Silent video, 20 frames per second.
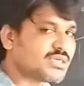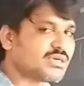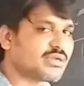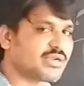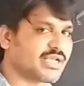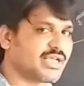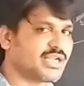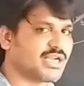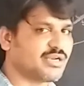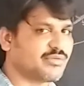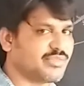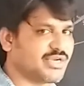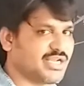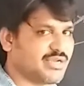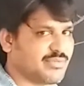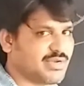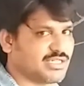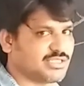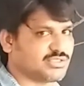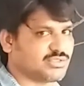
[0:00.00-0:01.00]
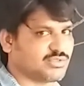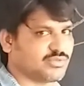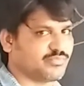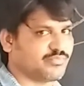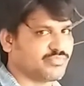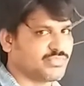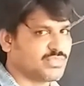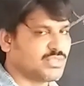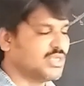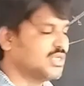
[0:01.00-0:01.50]
rarer medium also.
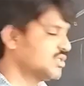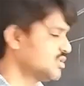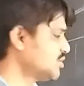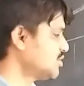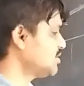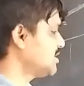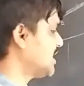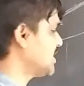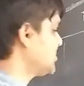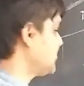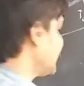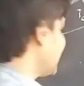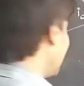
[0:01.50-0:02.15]
So that's why